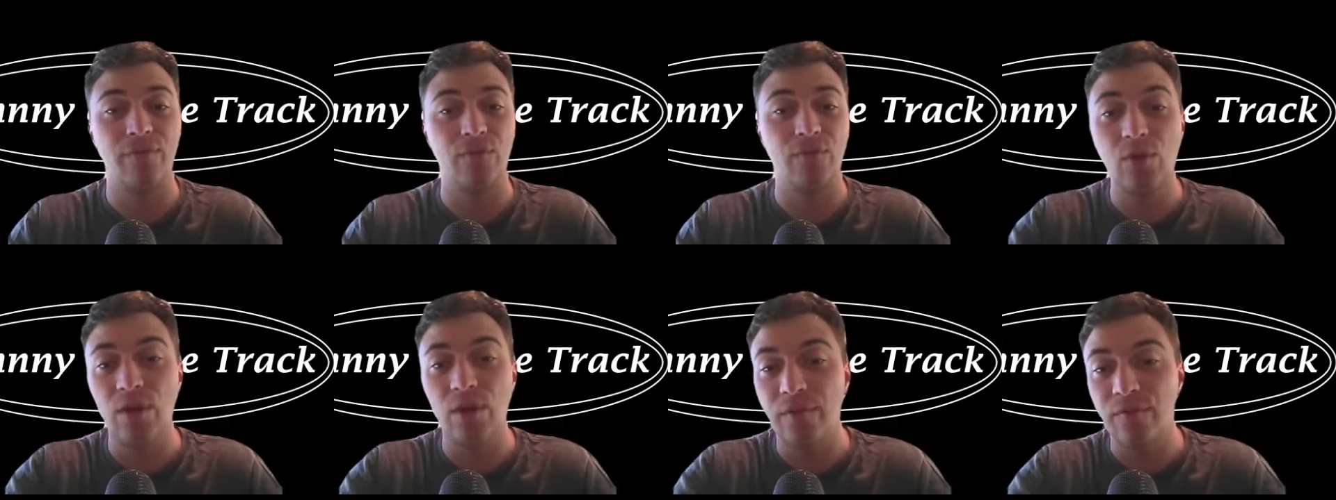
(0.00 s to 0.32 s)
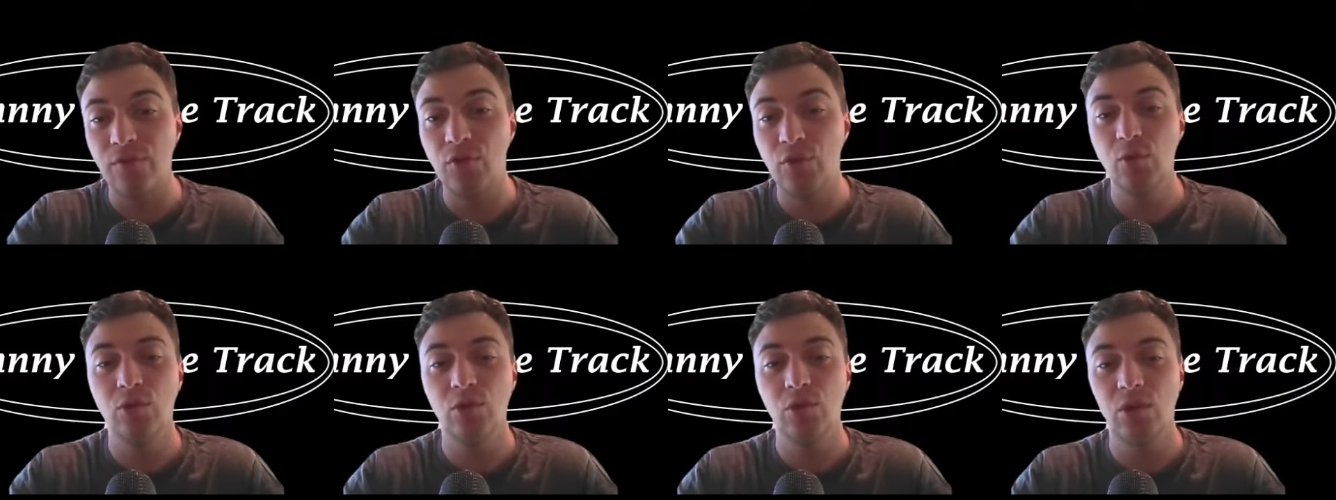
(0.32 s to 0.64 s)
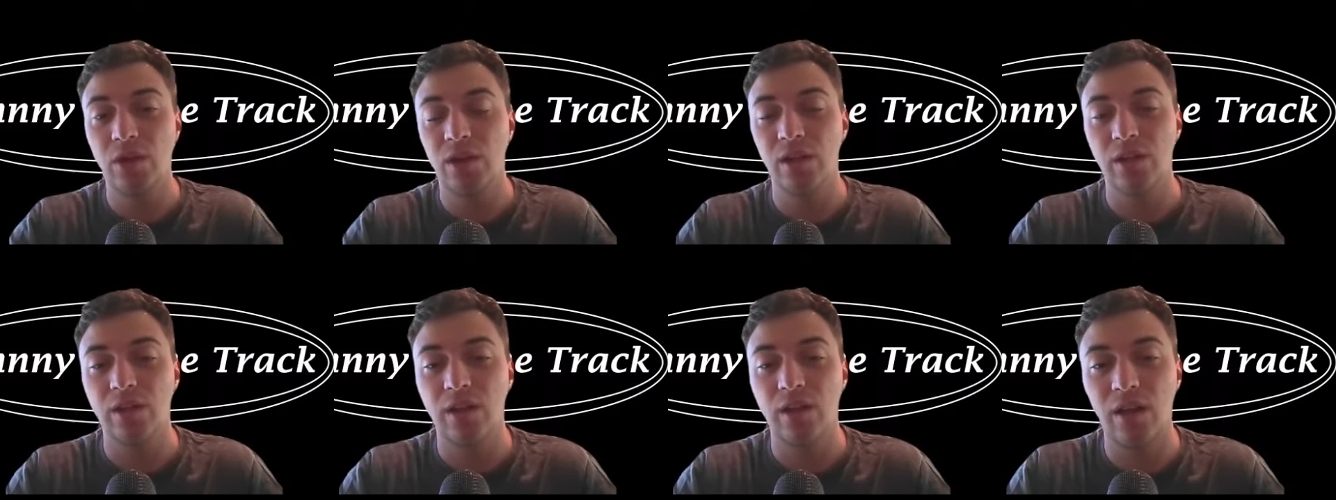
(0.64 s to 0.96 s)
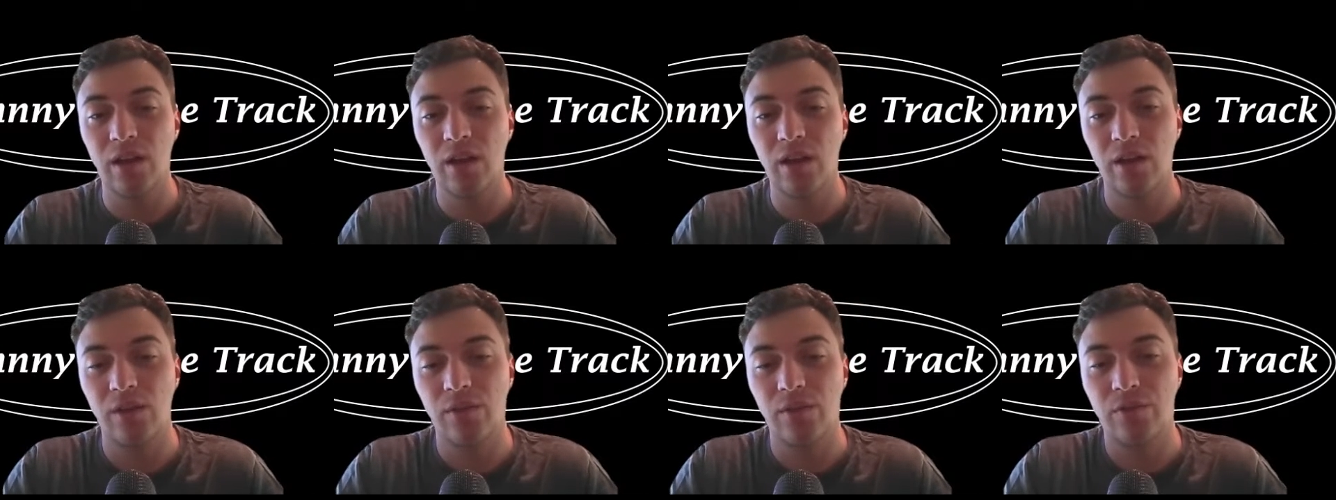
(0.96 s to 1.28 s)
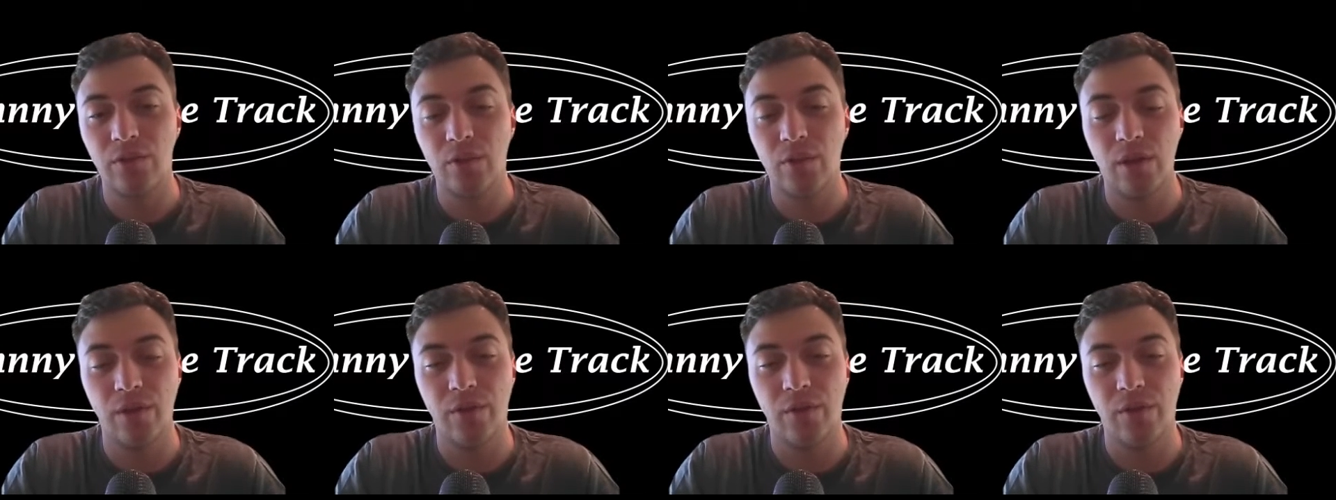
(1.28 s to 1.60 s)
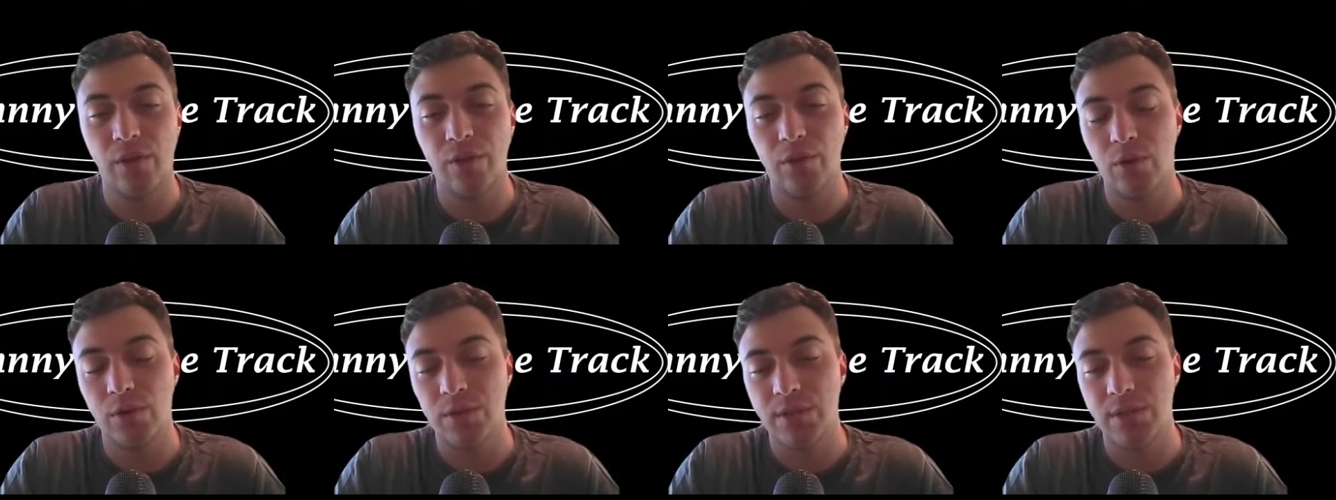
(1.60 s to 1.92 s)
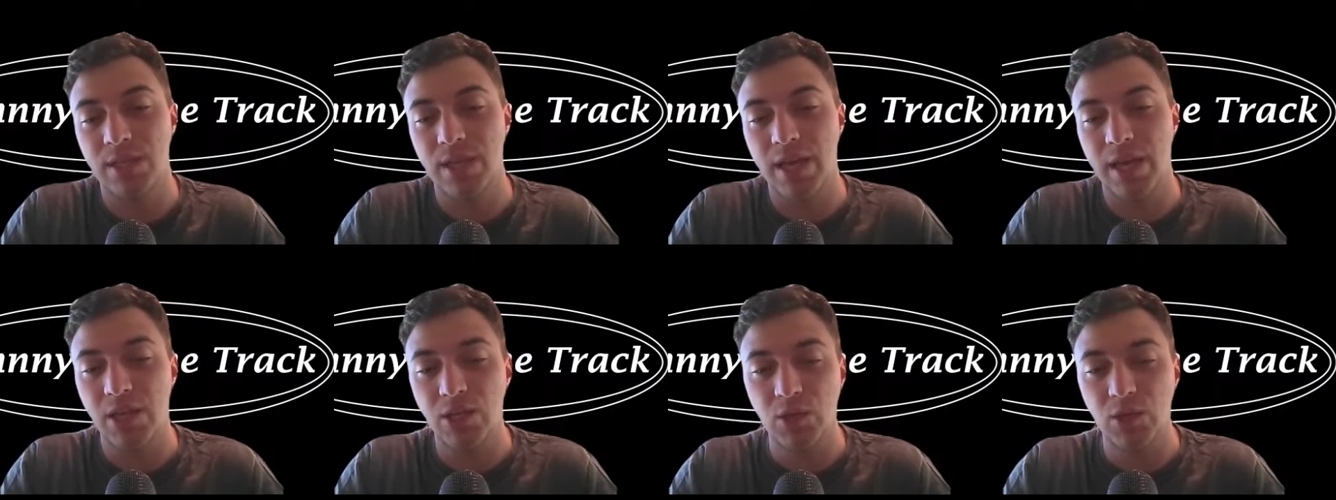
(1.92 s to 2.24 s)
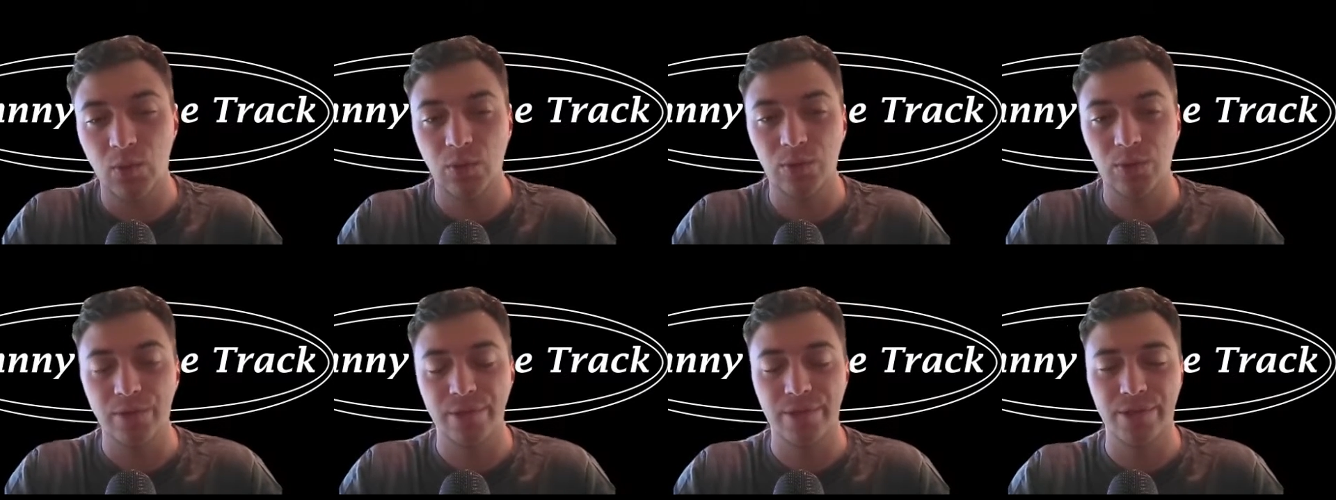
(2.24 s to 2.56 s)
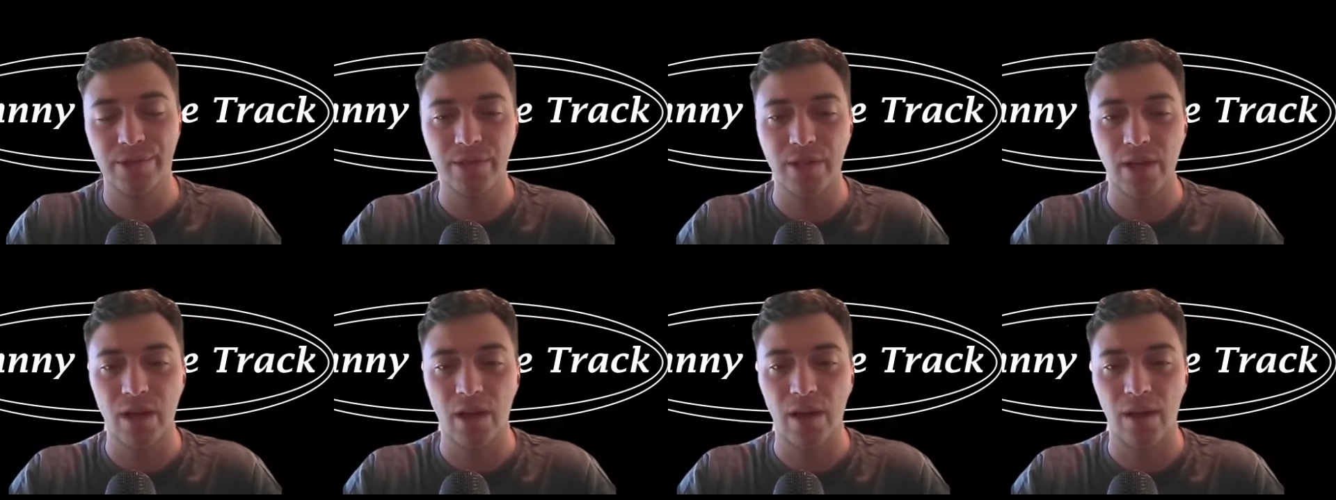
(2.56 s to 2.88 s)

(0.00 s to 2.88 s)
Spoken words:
if you look a lot of those schedules,